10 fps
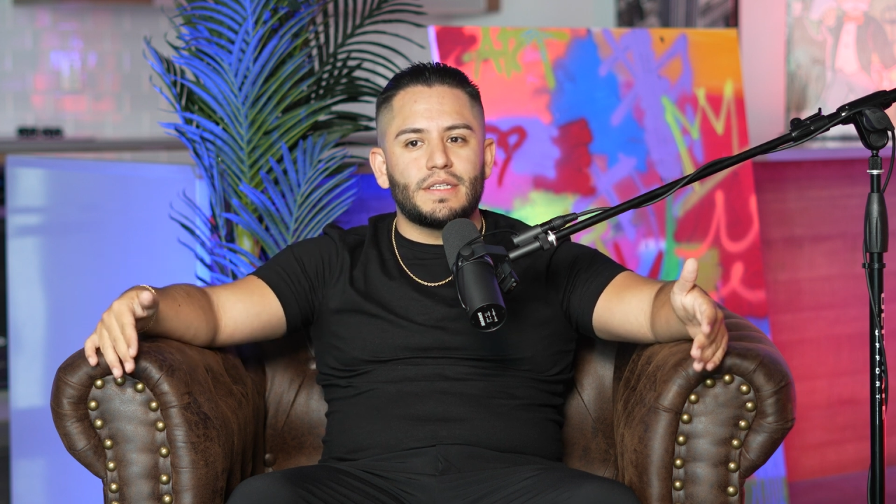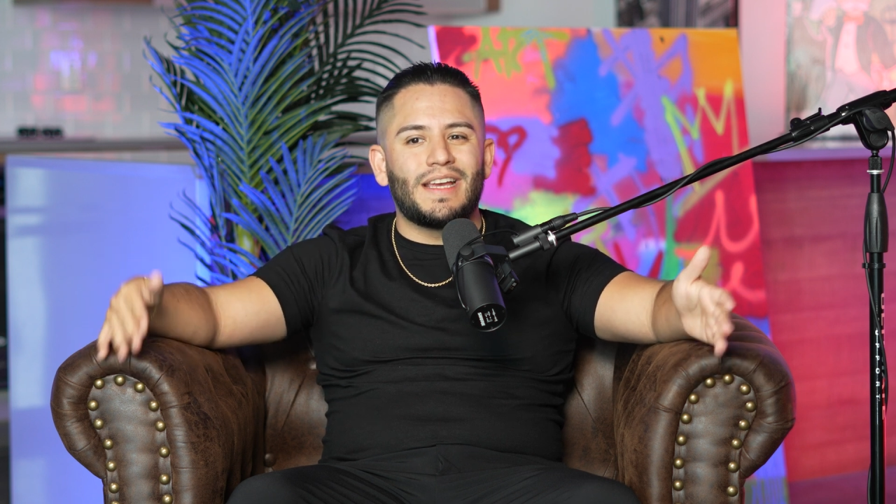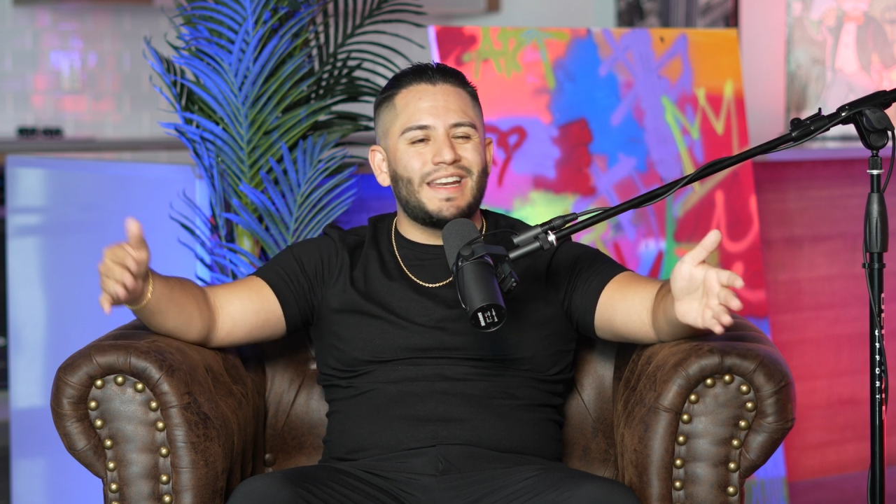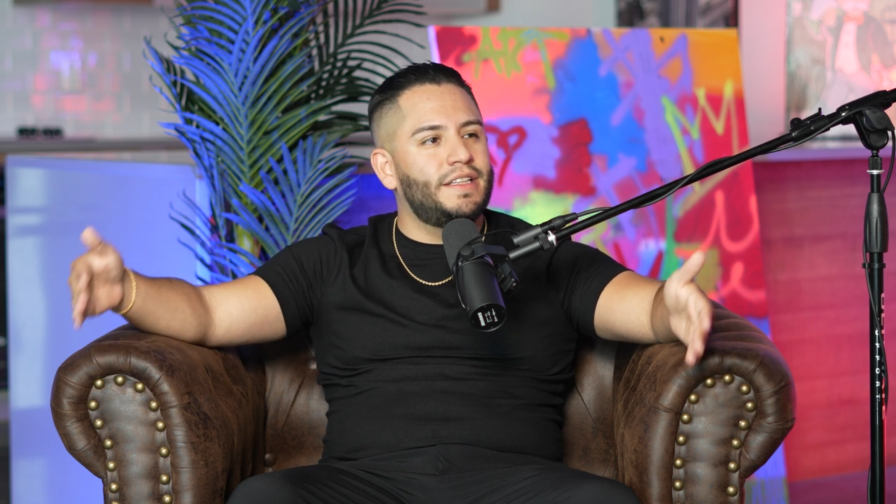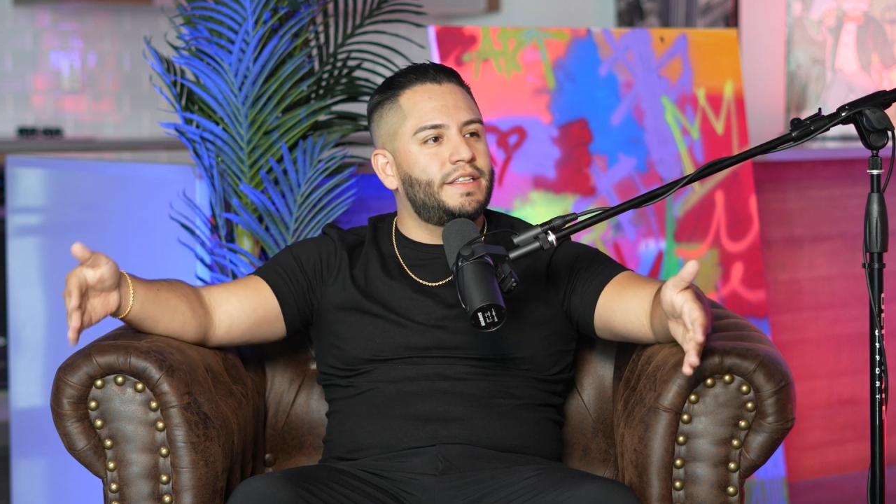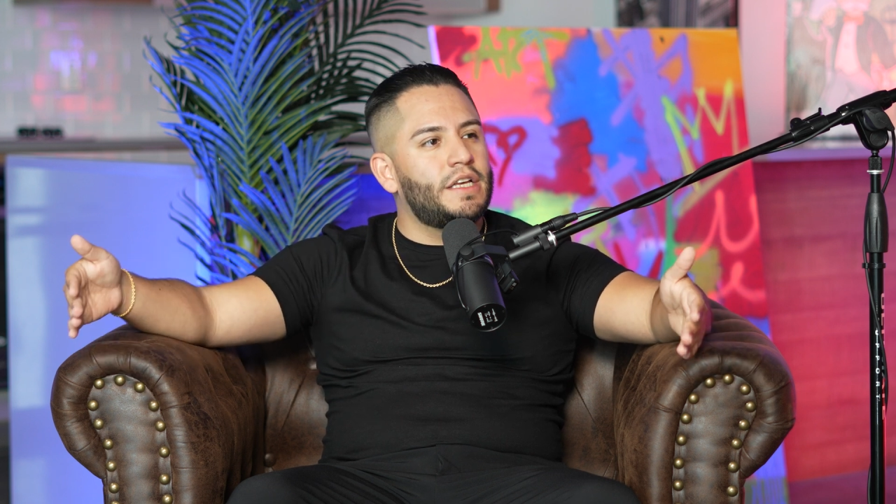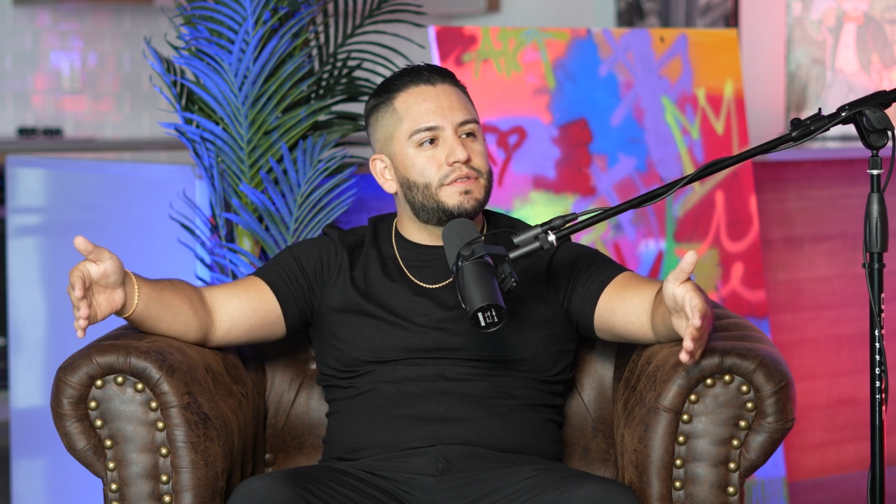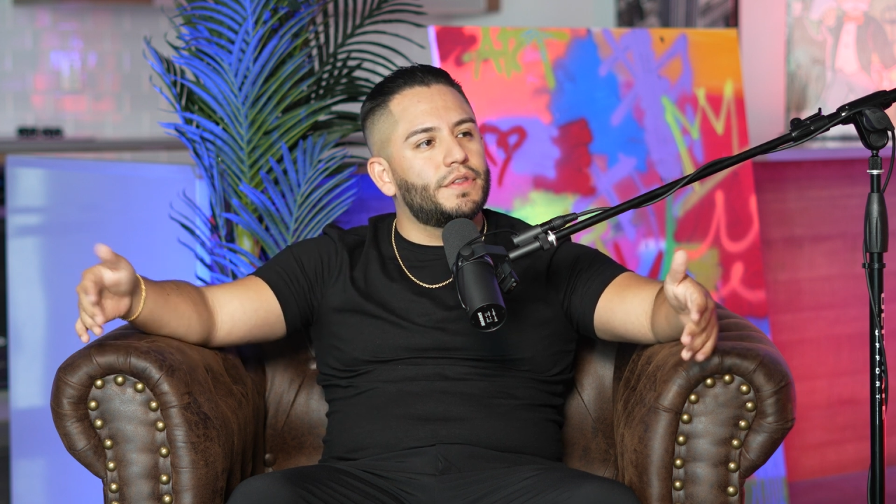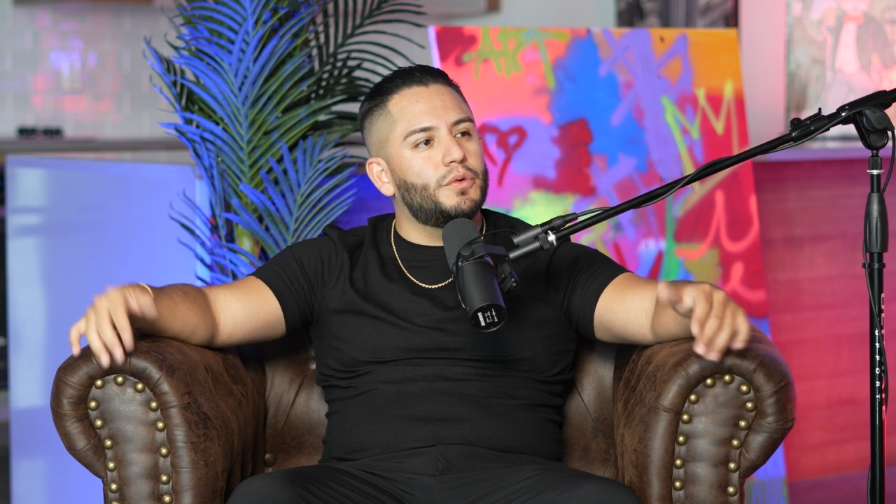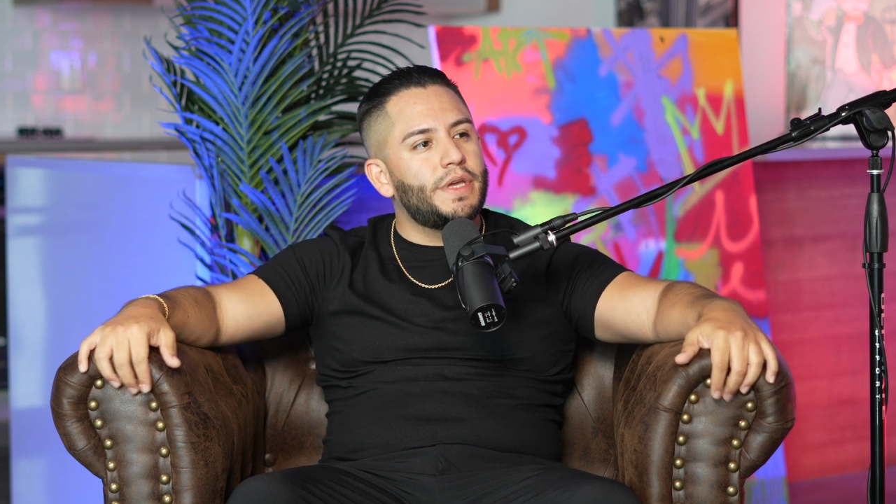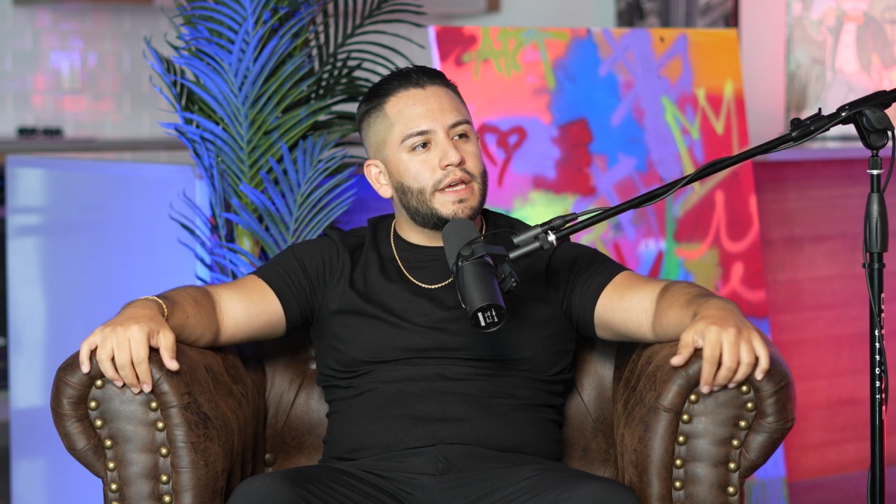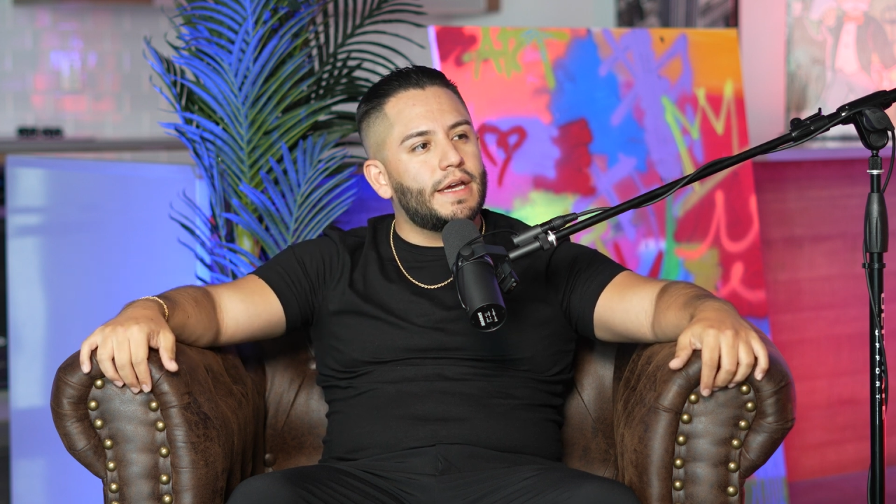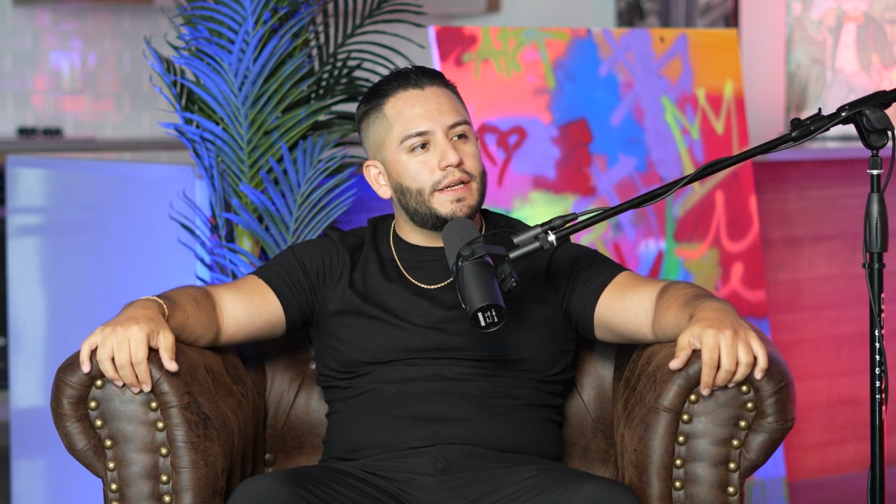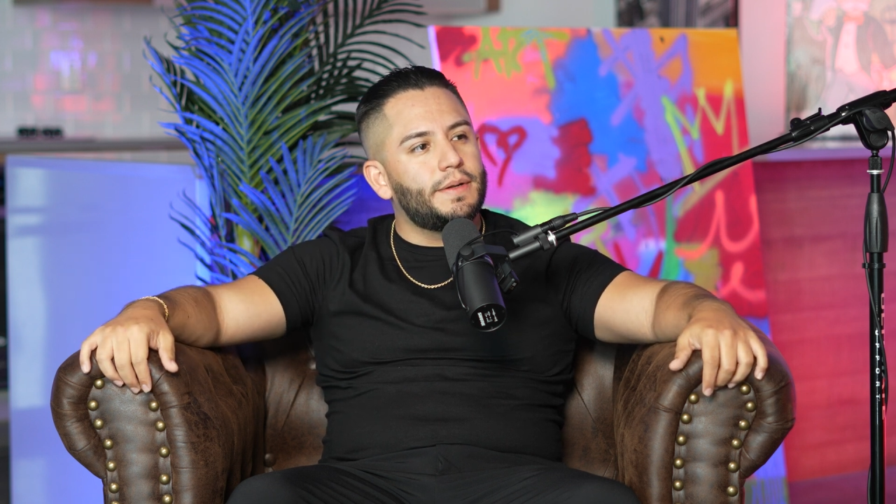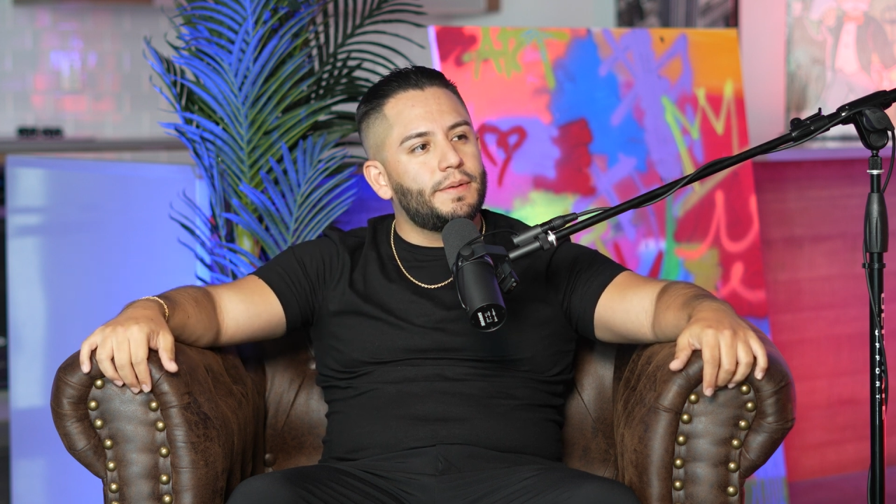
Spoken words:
getting dates for the weekend